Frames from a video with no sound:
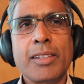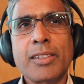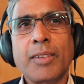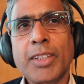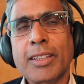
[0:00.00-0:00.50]
Yeah, it's
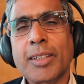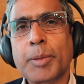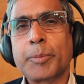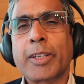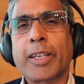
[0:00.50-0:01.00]
something that
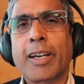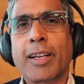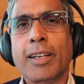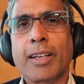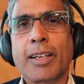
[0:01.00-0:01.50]
people
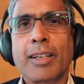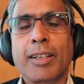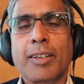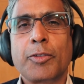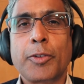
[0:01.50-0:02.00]
can
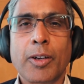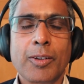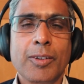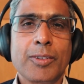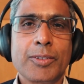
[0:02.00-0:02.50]

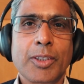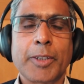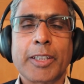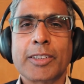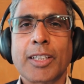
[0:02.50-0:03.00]
follow. So
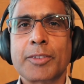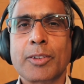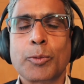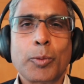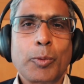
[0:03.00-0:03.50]
for
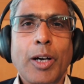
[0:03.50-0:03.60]
example,